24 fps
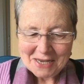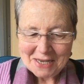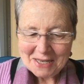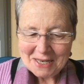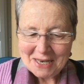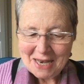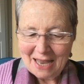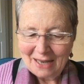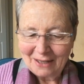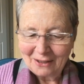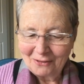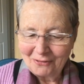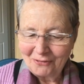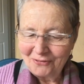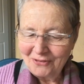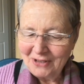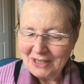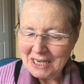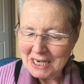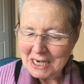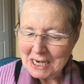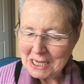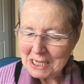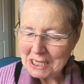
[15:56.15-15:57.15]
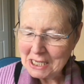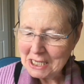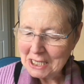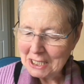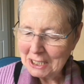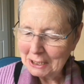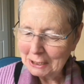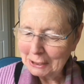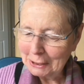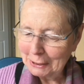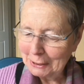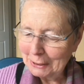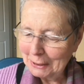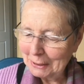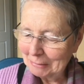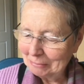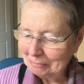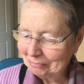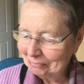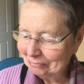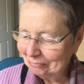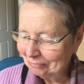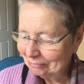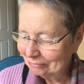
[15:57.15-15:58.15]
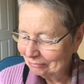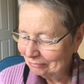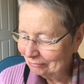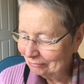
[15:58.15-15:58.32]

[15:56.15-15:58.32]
like feeling, how